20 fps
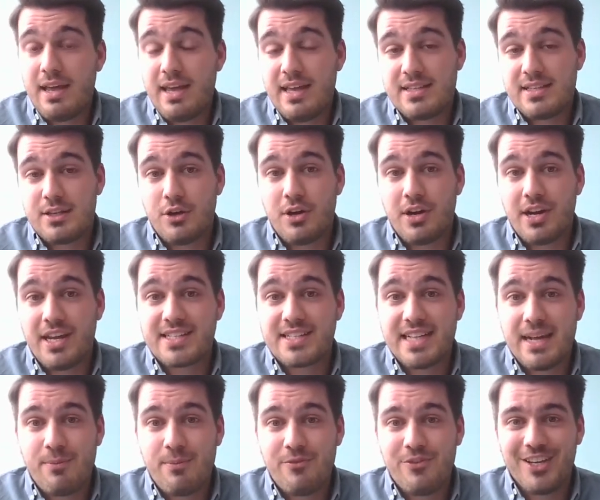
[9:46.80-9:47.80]
as long as
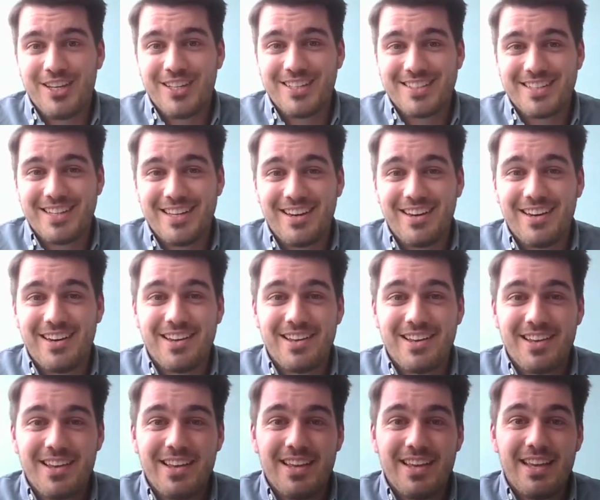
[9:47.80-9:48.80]
something is done.
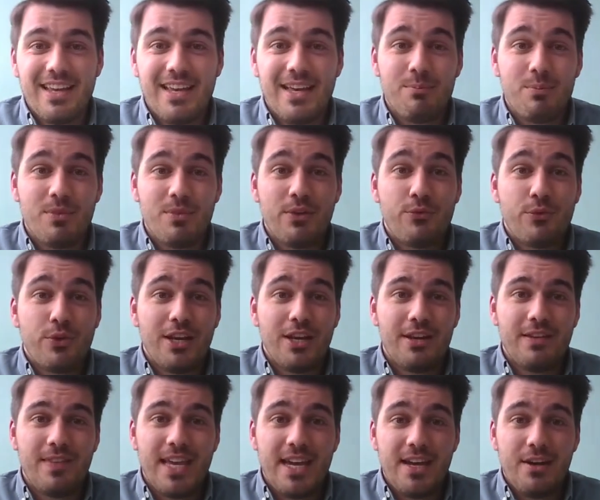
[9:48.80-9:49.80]
If
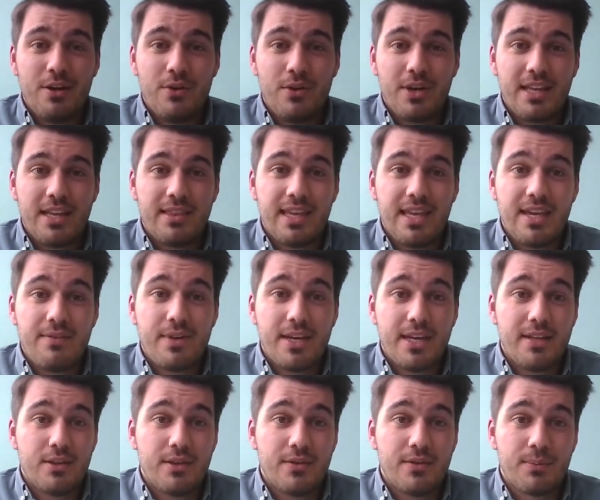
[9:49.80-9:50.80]
we then look at the other
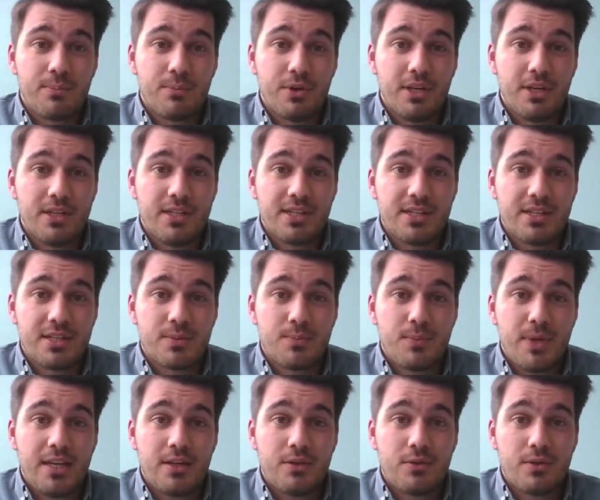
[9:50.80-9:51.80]
end of the political
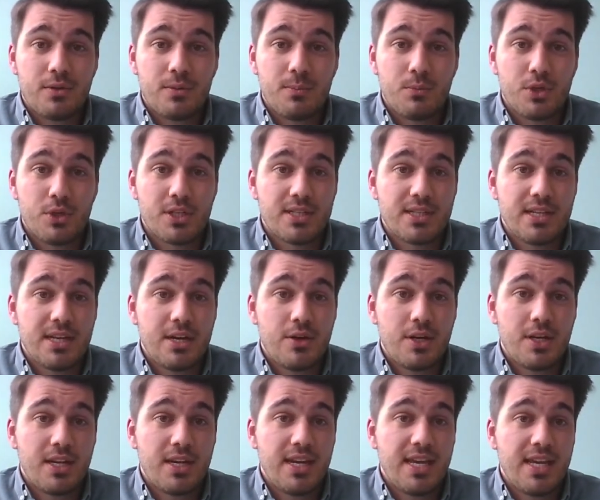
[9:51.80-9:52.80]
spectrum, which is now
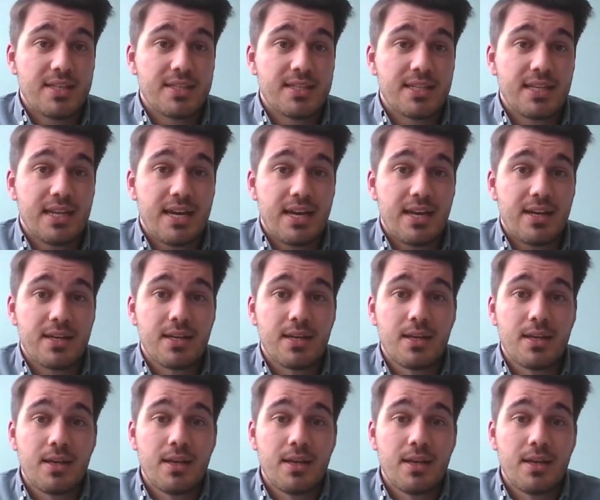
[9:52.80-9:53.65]
on the next slide,